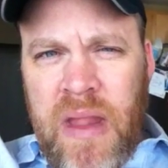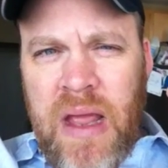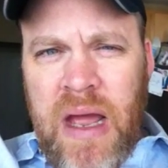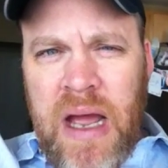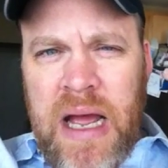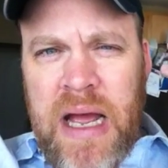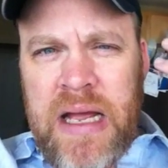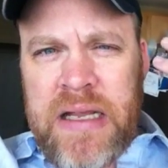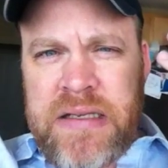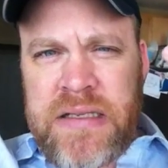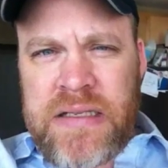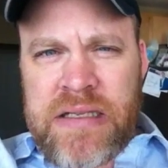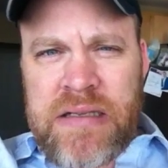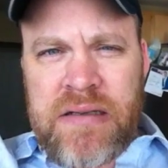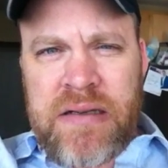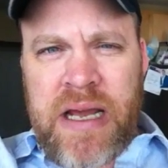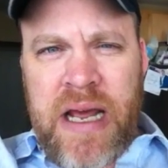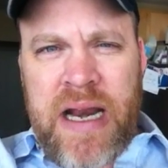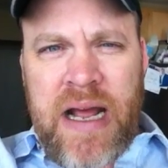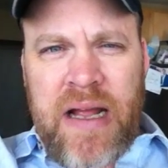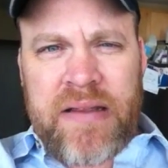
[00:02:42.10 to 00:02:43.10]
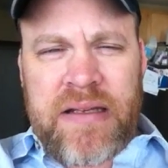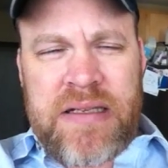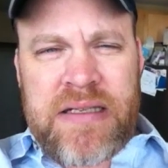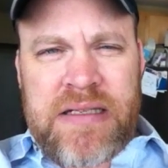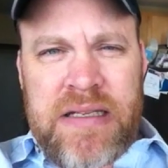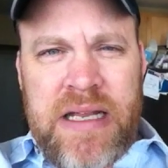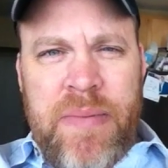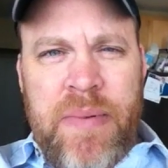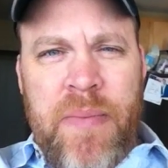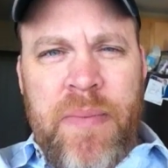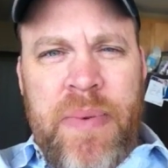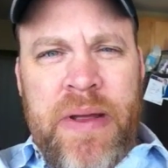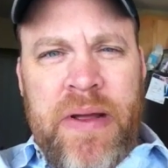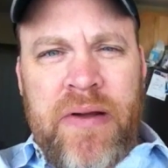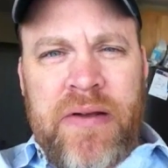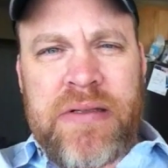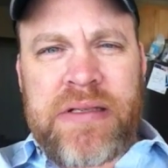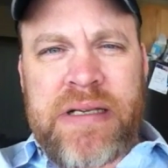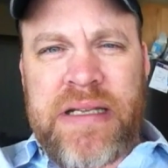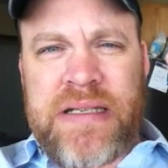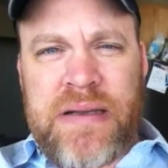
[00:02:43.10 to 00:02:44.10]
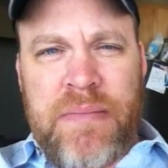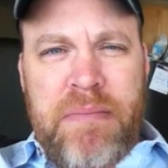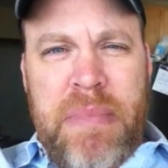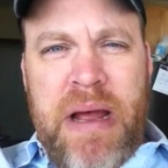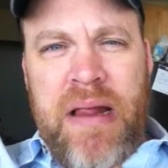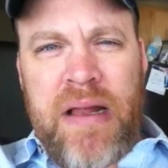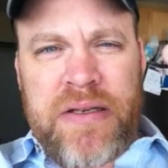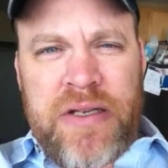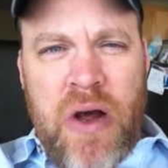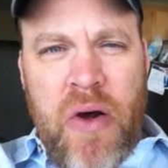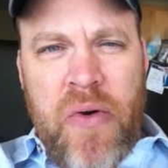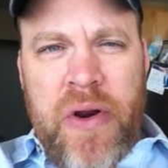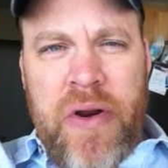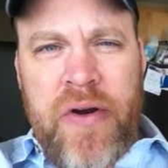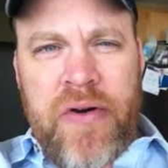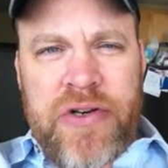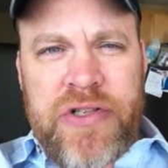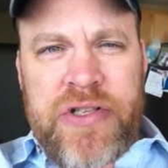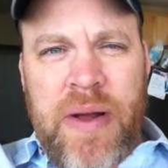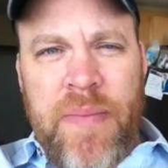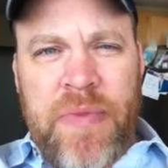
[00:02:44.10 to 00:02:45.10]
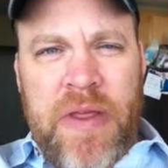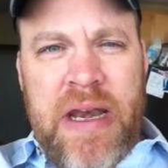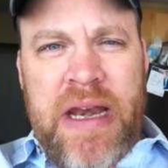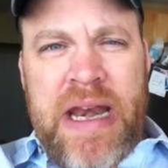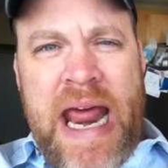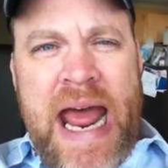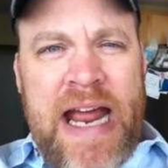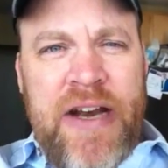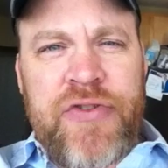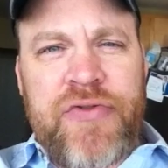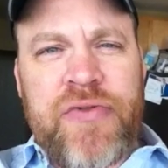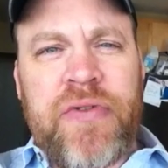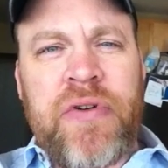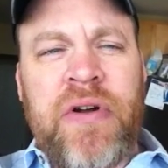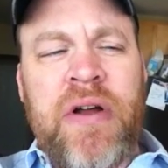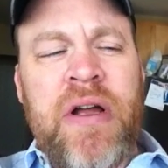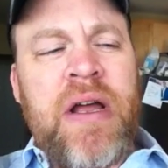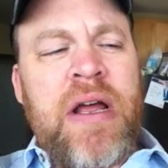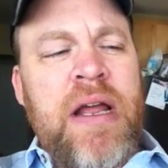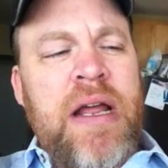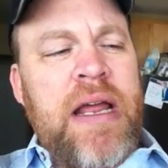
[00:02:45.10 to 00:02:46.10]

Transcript: uh, cut out the sleeping pills, get some melatonin or something natural,